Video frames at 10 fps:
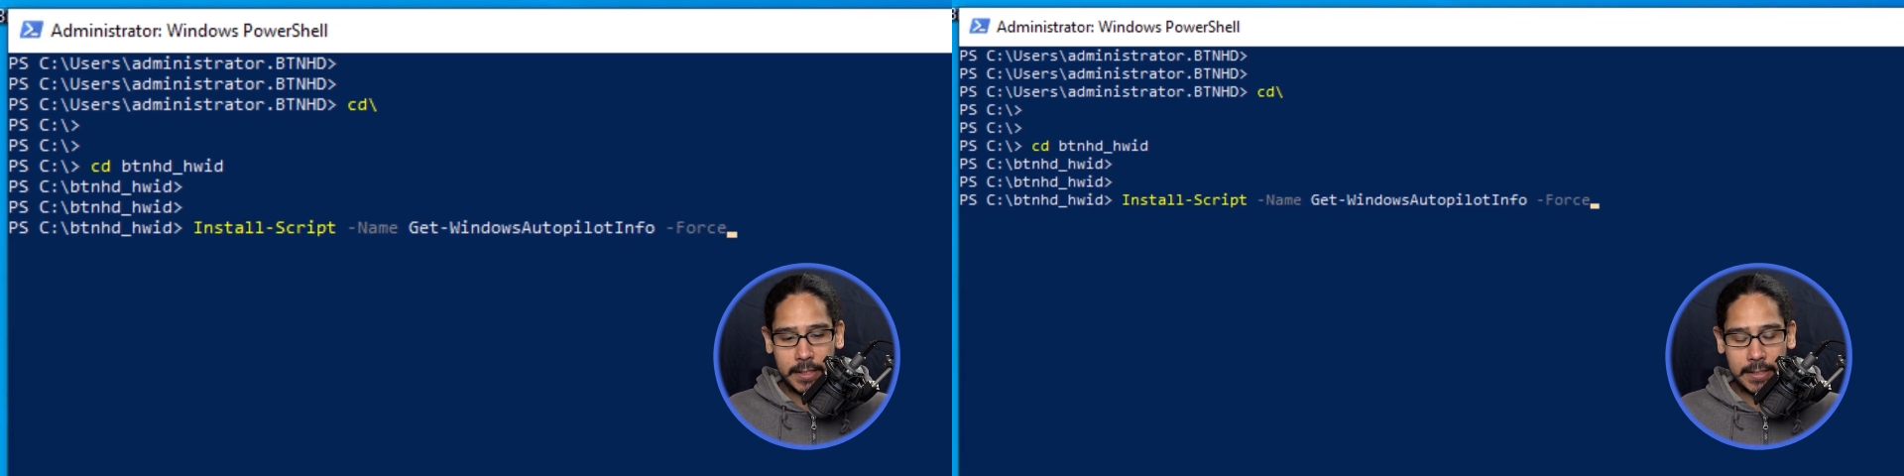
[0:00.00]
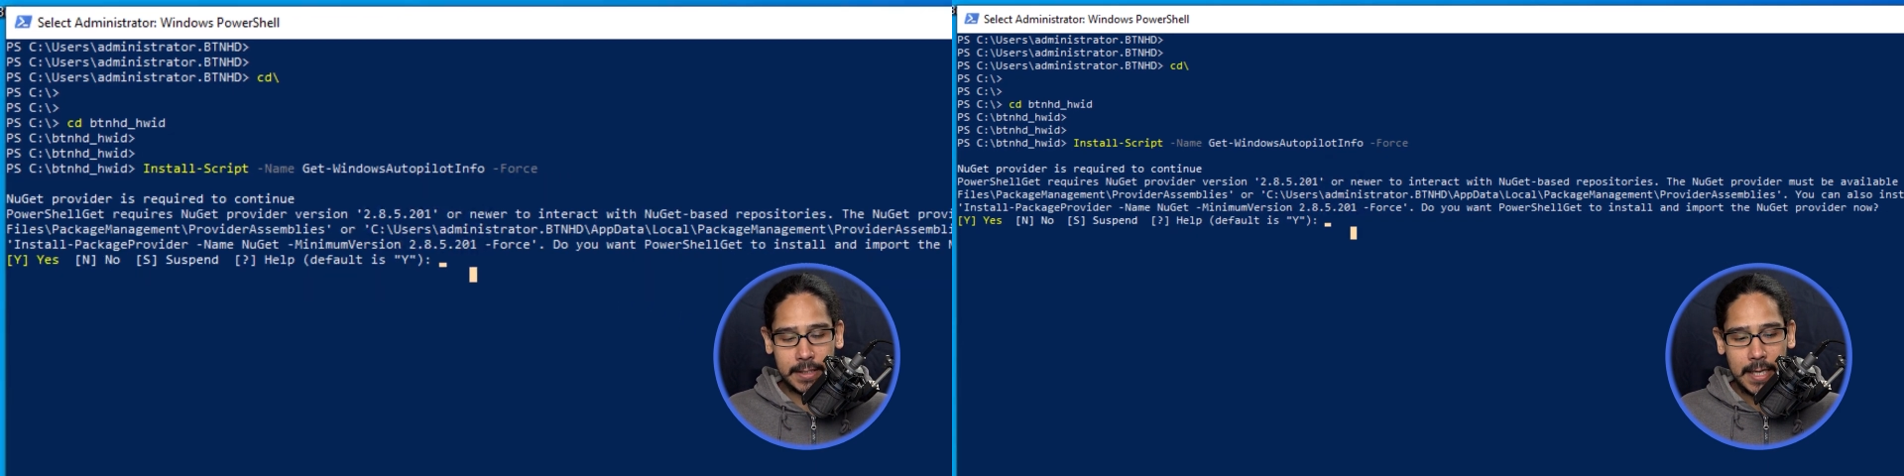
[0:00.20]

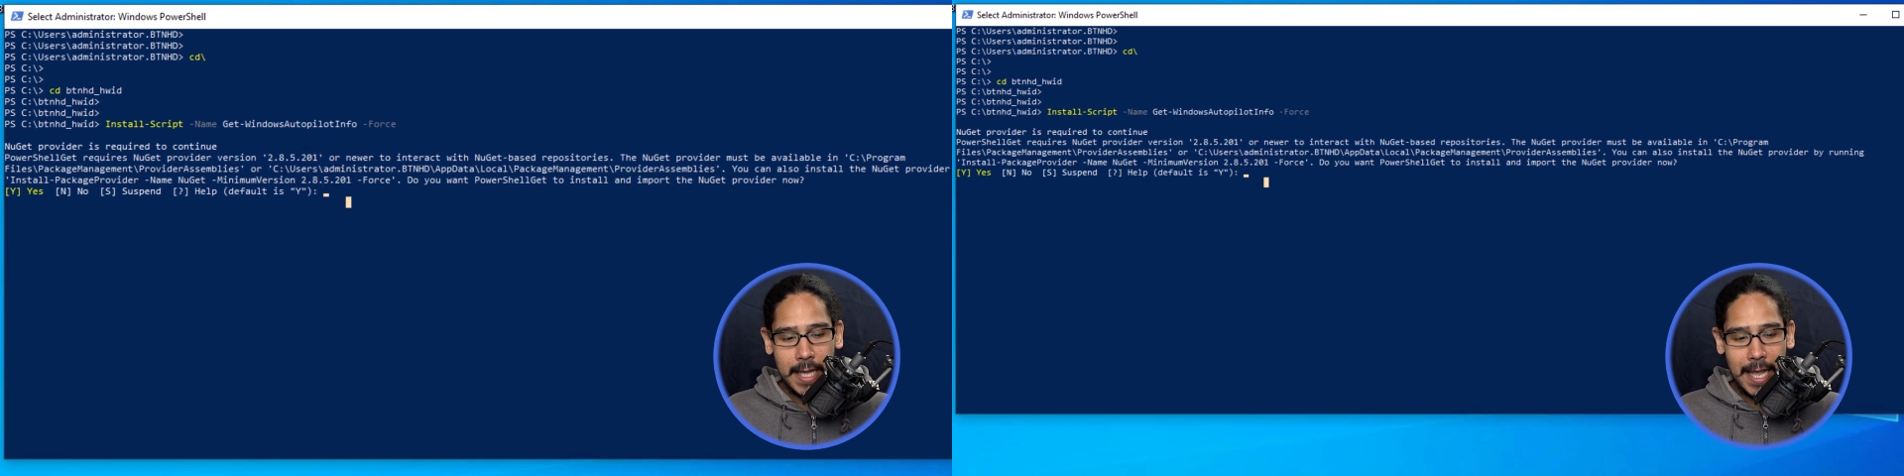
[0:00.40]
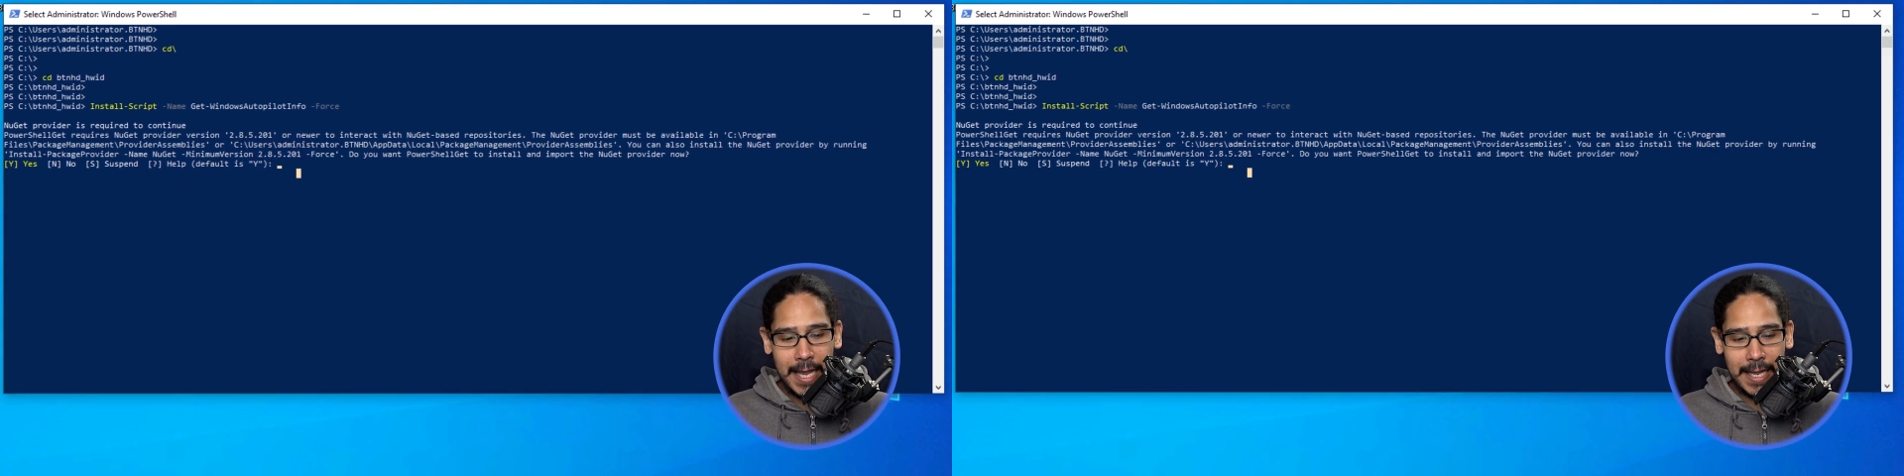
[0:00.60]
it
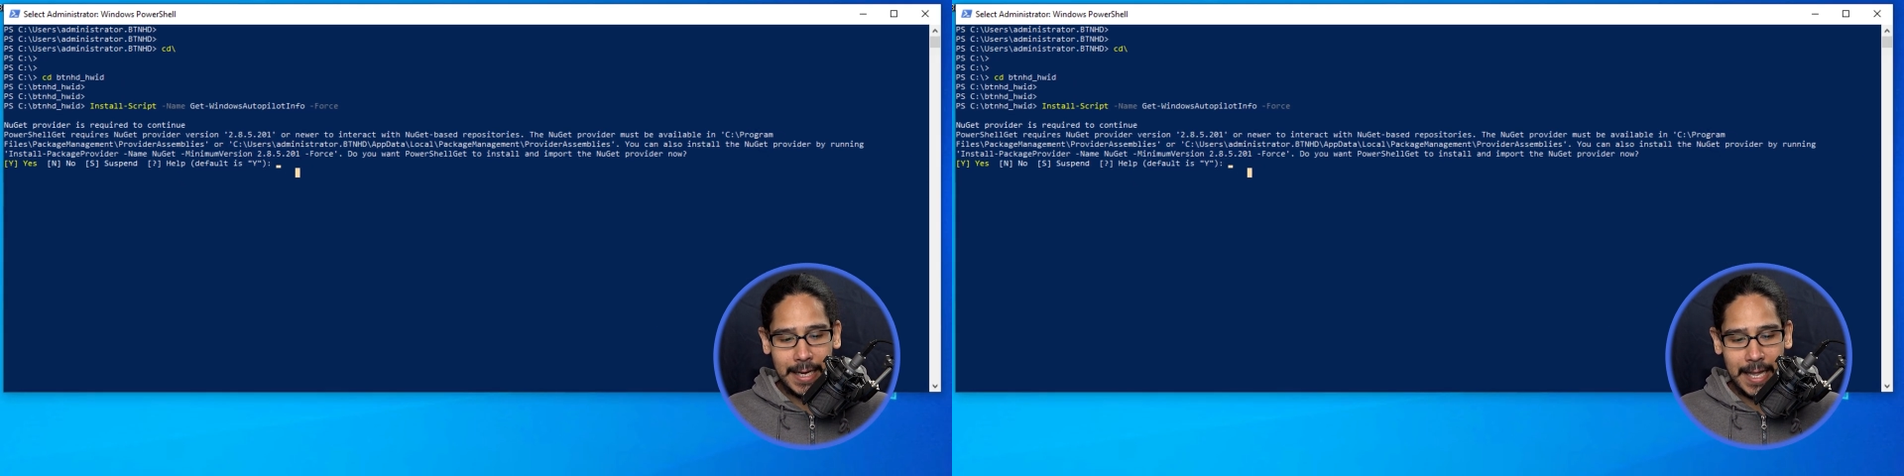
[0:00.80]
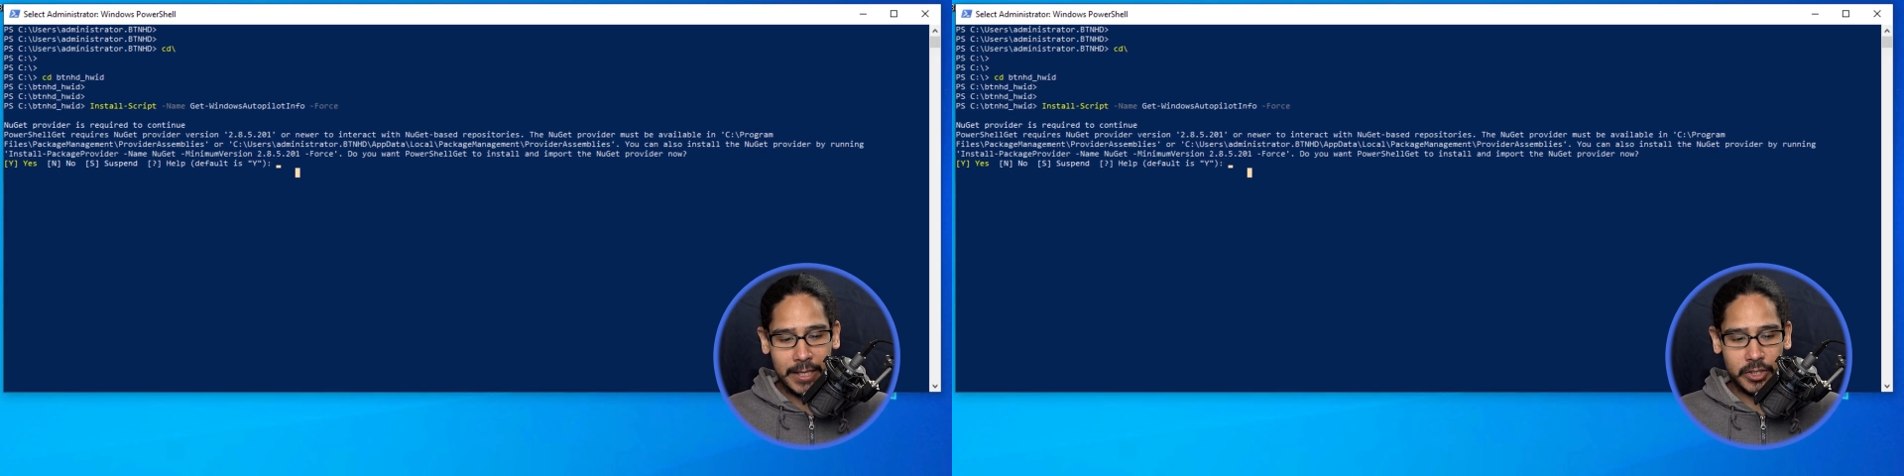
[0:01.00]
and hit
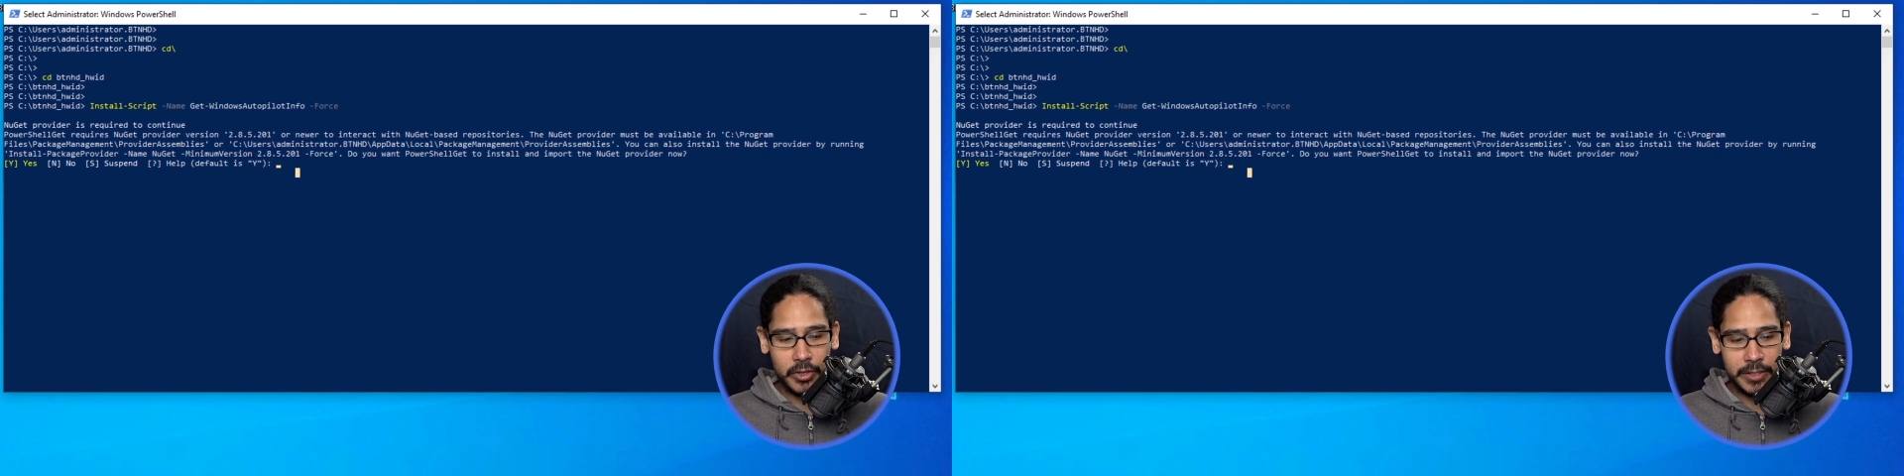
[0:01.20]
enter.